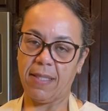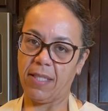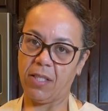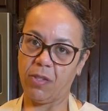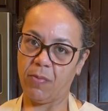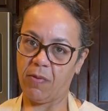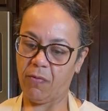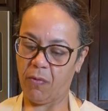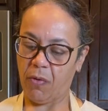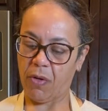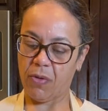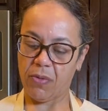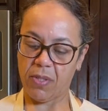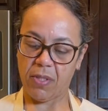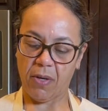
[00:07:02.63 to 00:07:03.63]
dish before
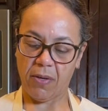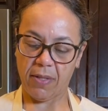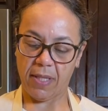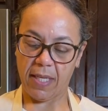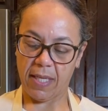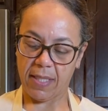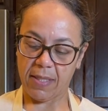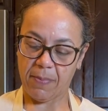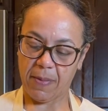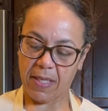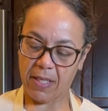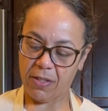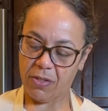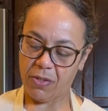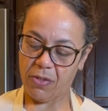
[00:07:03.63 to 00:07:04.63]
you start this,
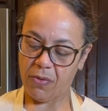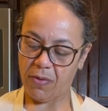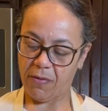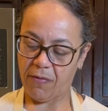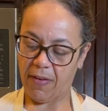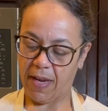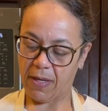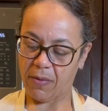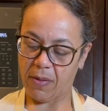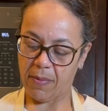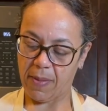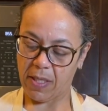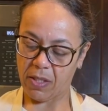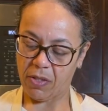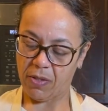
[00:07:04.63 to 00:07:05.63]
because you do in fact want
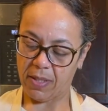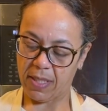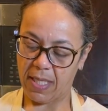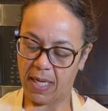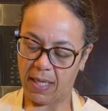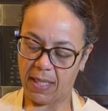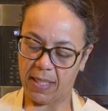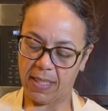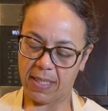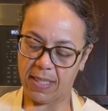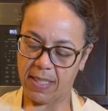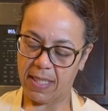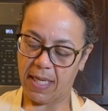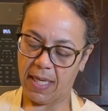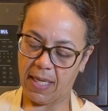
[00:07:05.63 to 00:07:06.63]
to make sure it's not going to
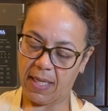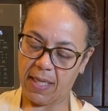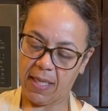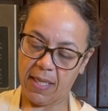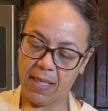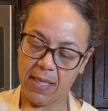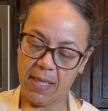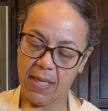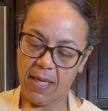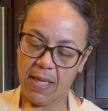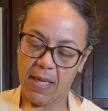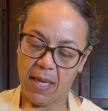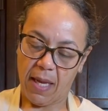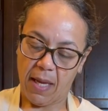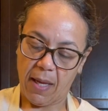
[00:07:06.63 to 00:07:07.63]
stick.
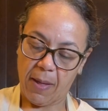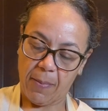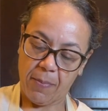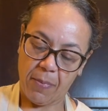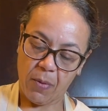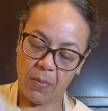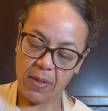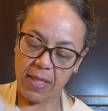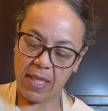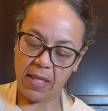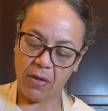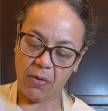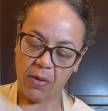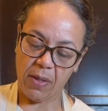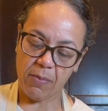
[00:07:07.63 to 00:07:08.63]
But with the
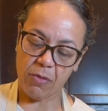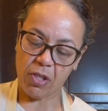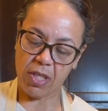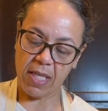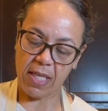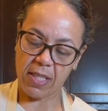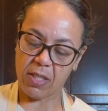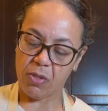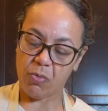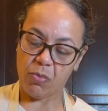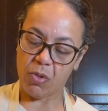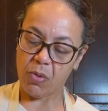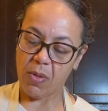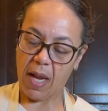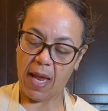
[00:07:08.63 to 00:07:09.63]
cream cheese, you
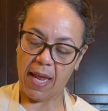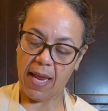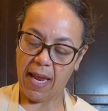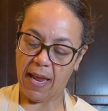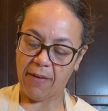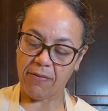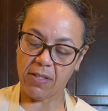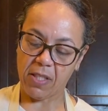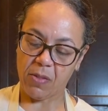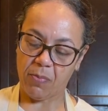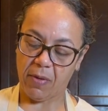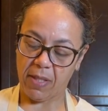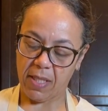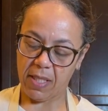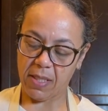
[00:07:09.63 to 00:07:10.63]
do not have to
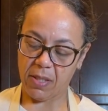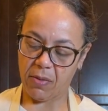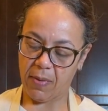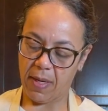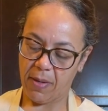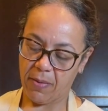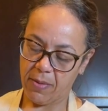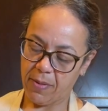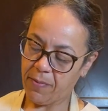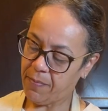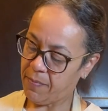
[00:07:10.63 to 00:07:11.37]
spread this around.